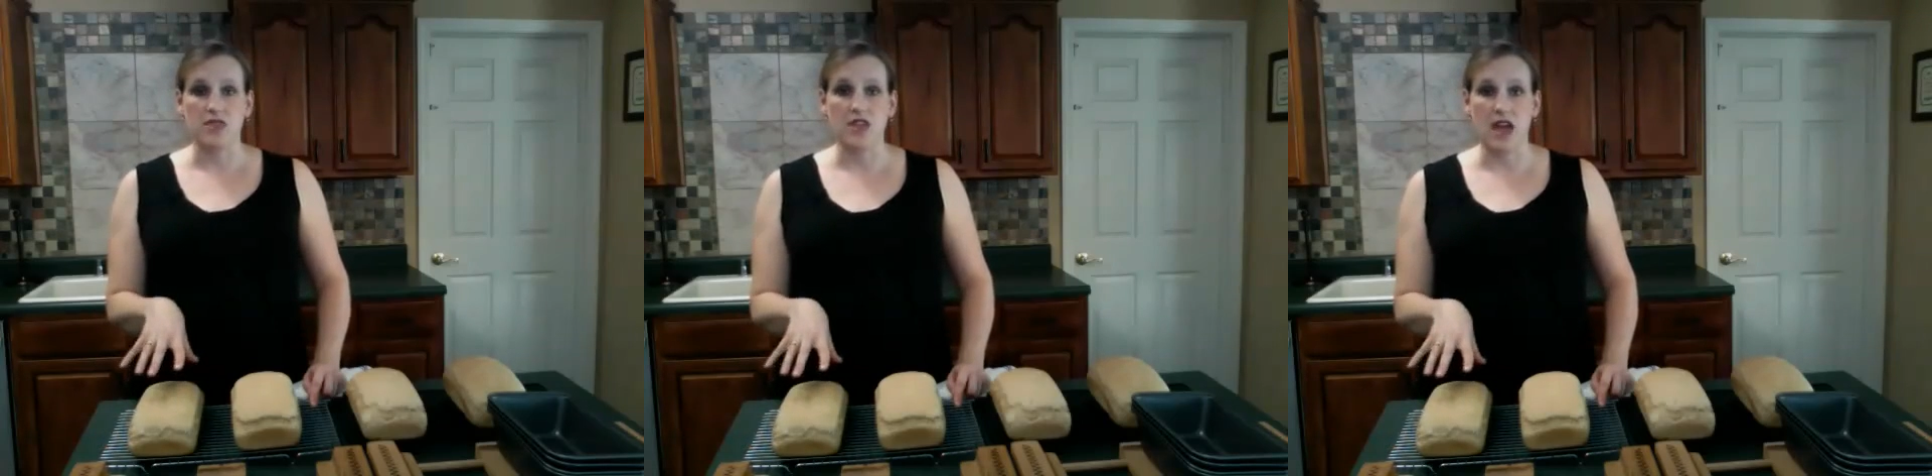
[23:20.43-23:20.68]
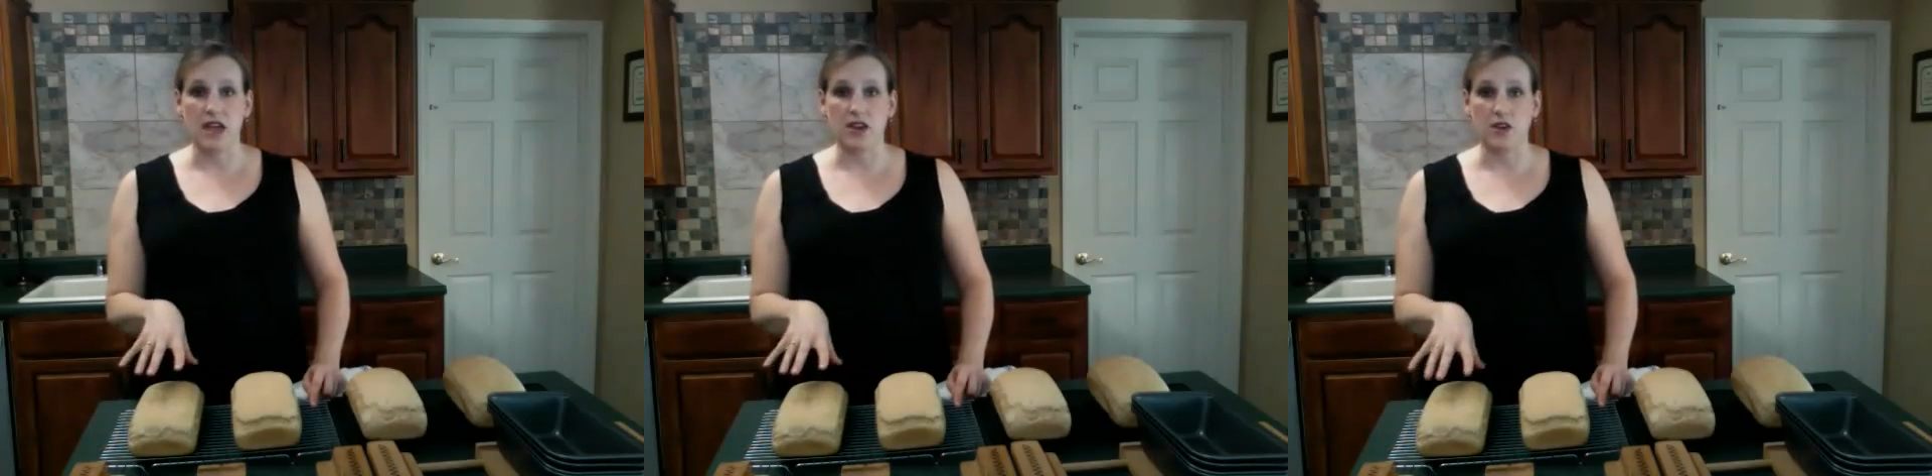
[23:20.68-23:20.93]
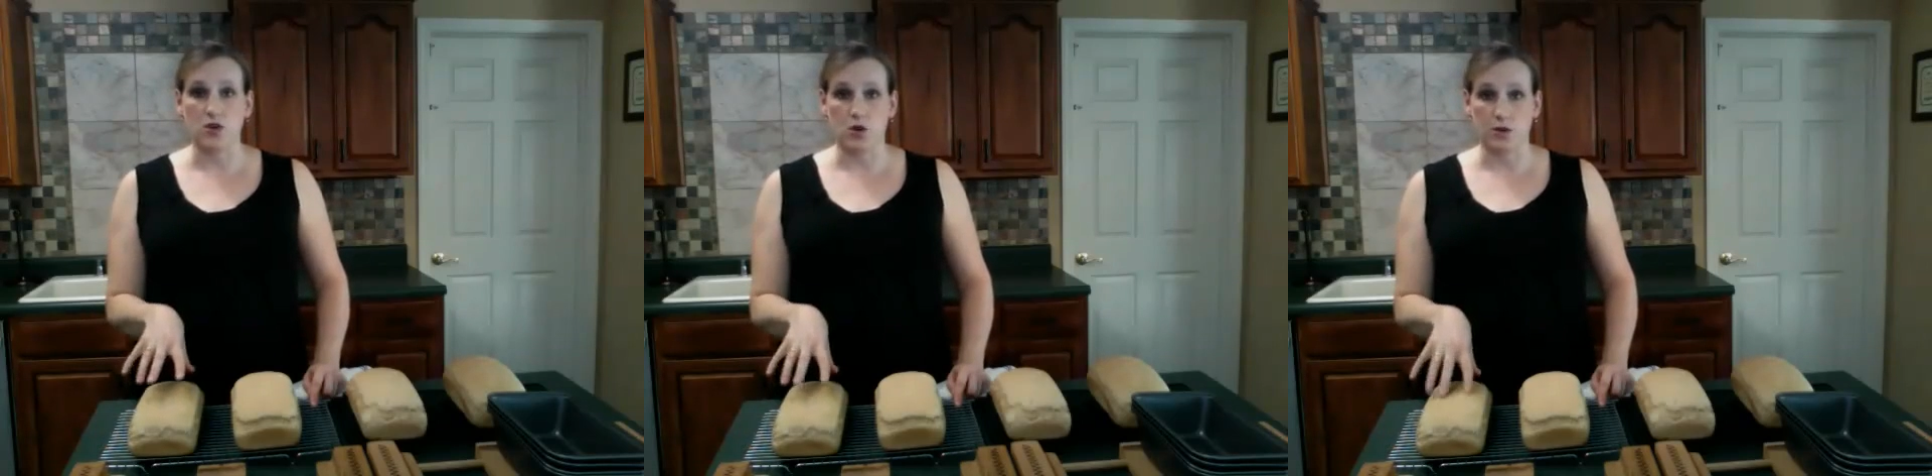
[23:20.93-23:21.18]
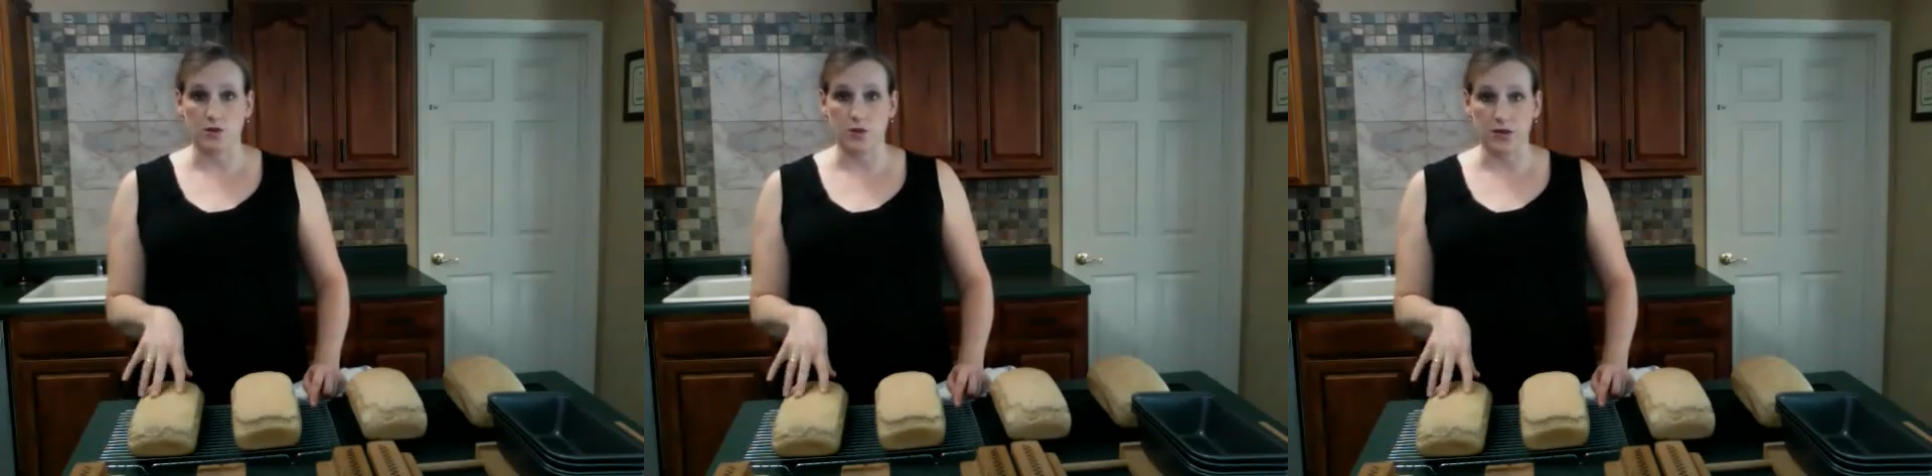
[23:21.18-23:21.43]
than
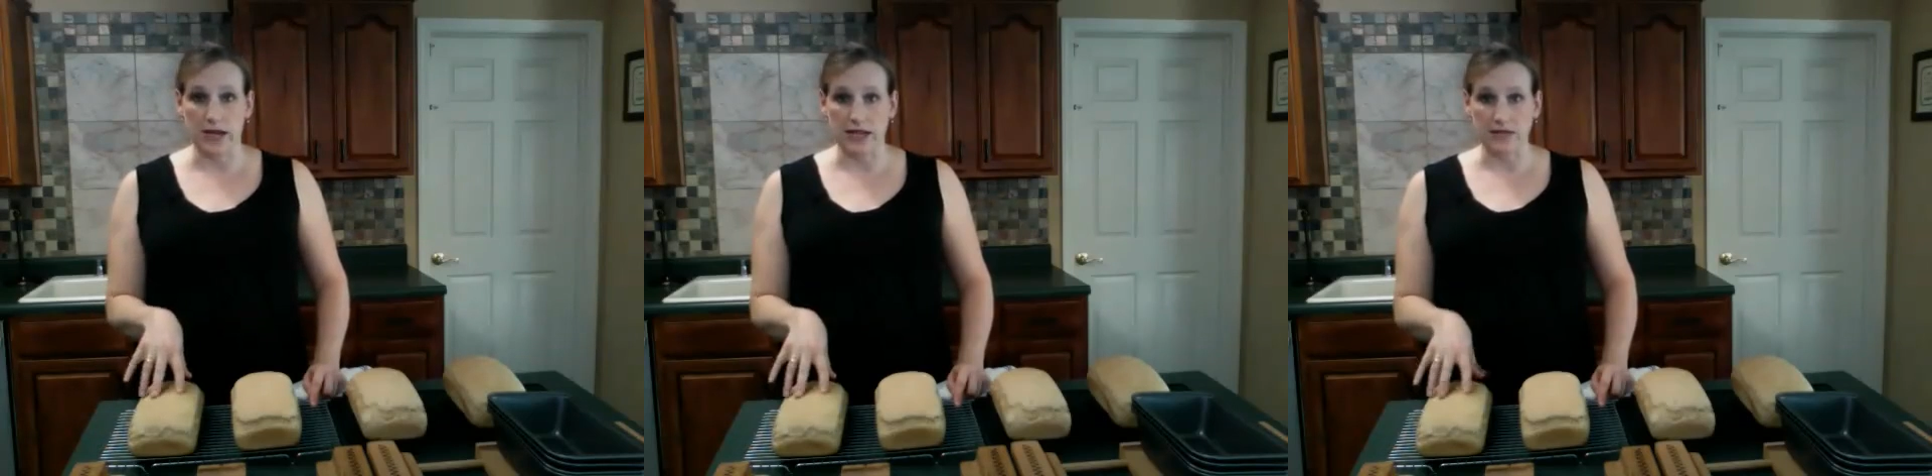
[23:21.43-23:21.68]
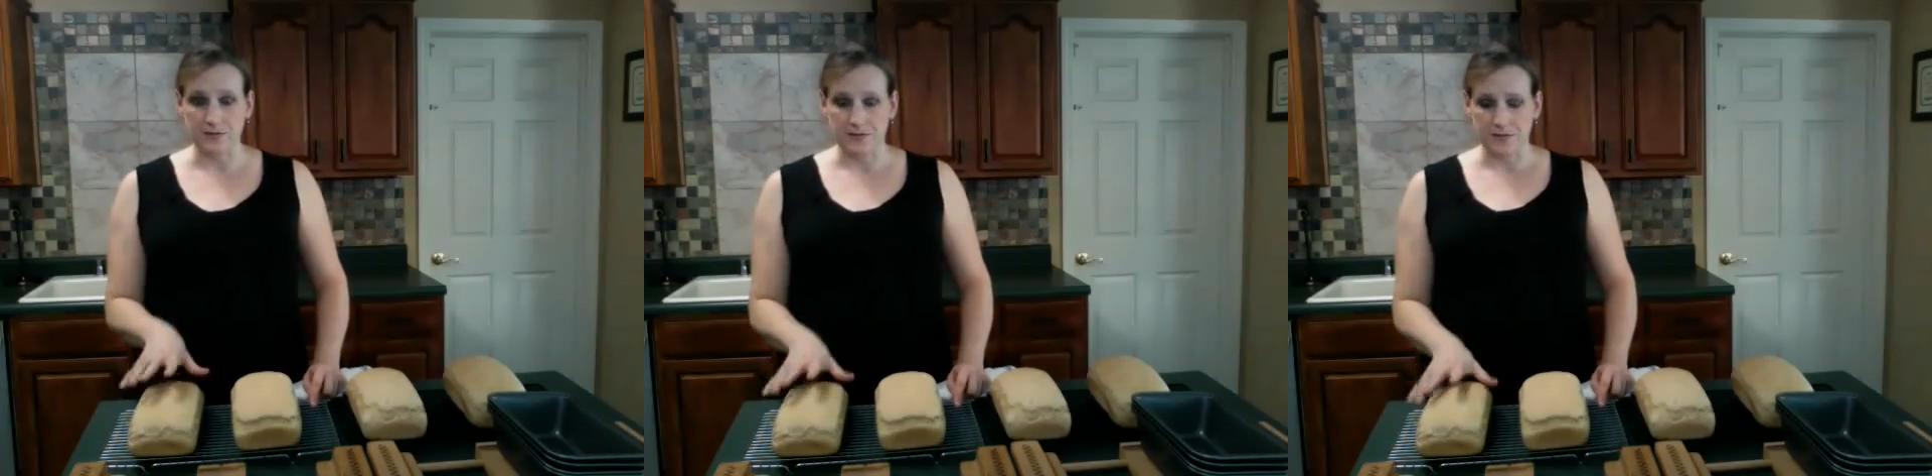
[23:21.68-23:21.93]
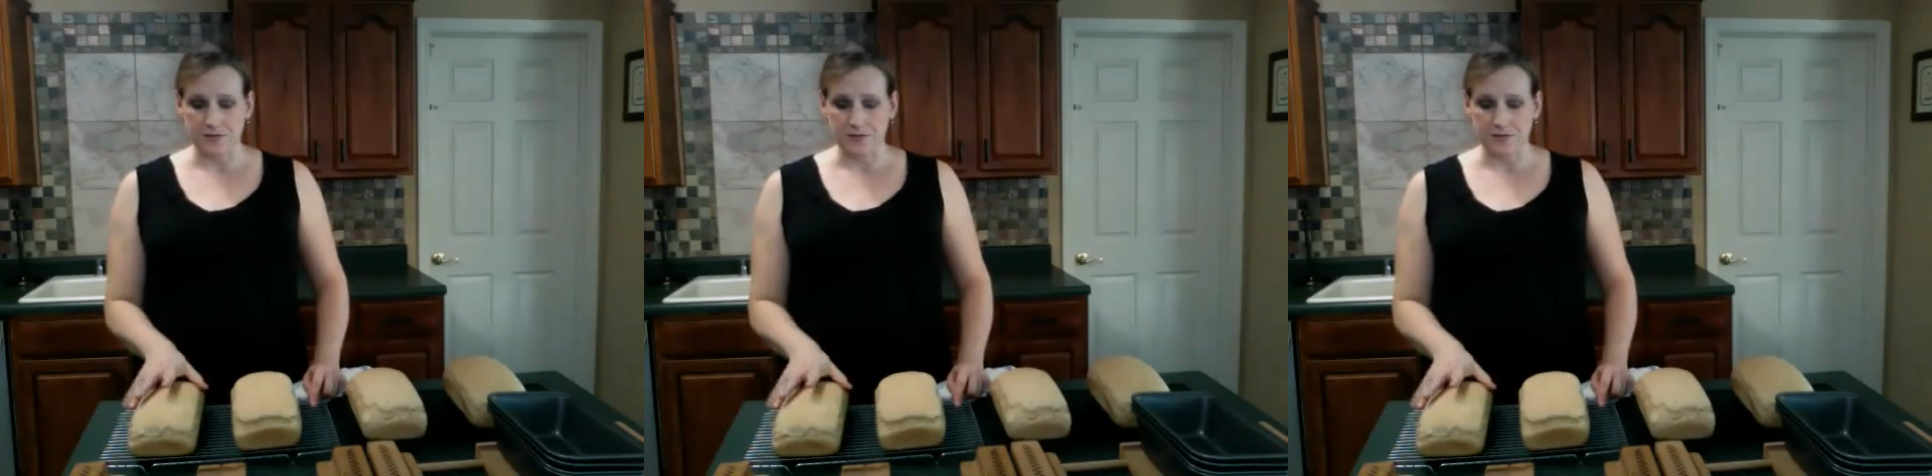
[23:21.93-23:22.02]
normal bread